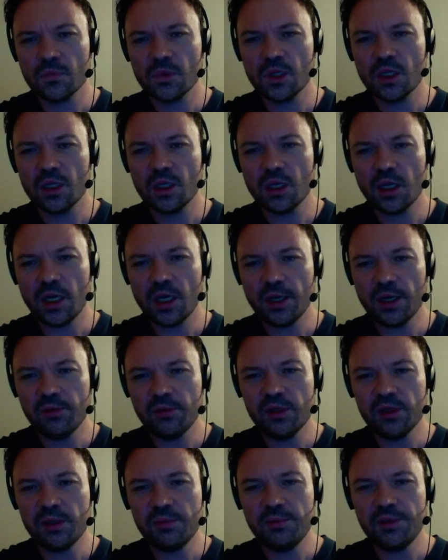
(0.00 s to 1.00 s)
want to be able
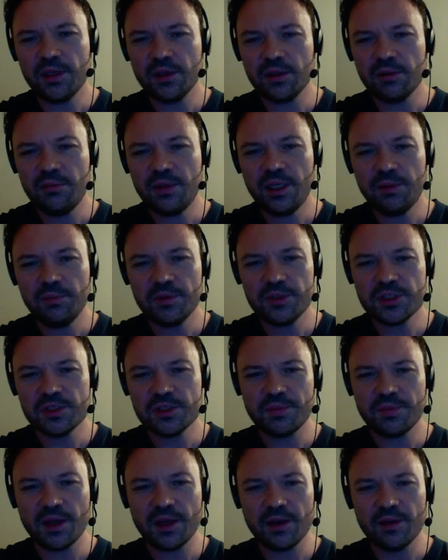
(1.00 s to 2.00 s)
to meet
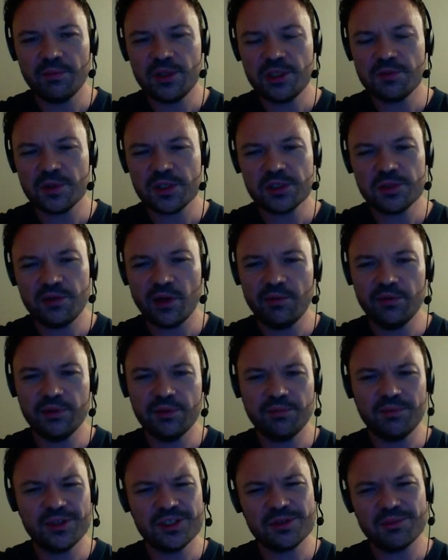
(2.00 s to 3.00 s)
beat bishop g5,
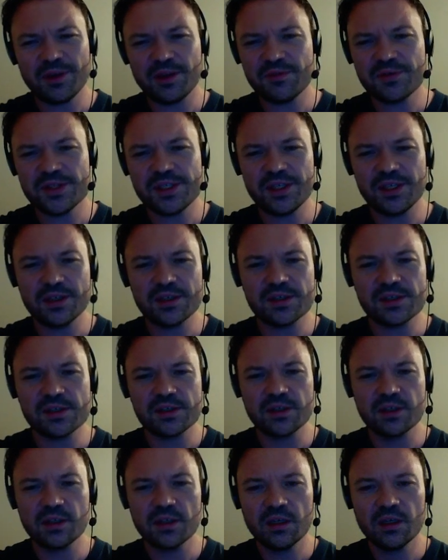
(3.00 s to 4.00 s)
bishop f6,
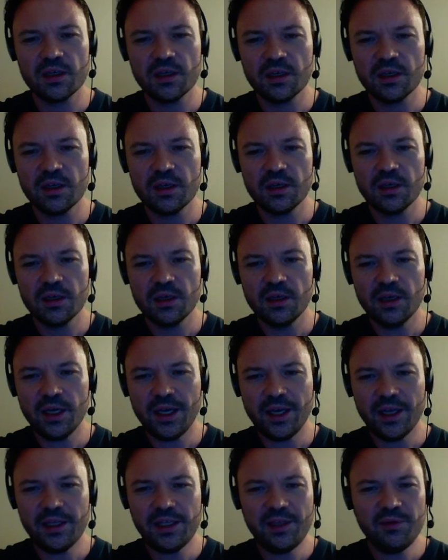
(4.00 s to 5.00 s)

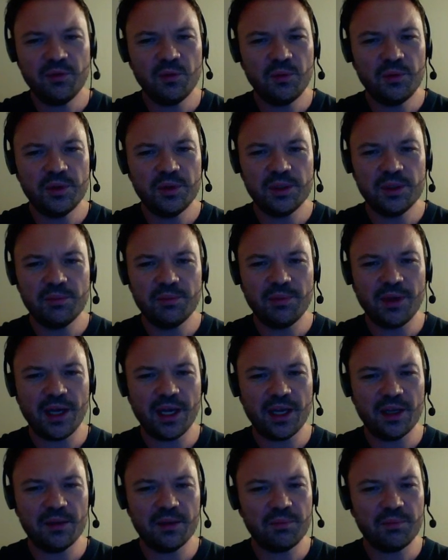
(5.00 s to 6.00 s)
and even with the bad
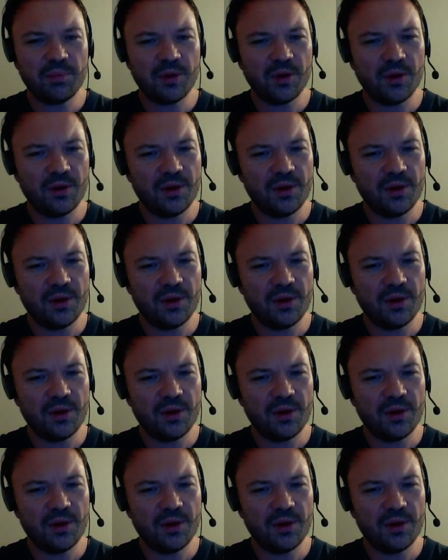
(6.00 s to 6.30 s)
pawns.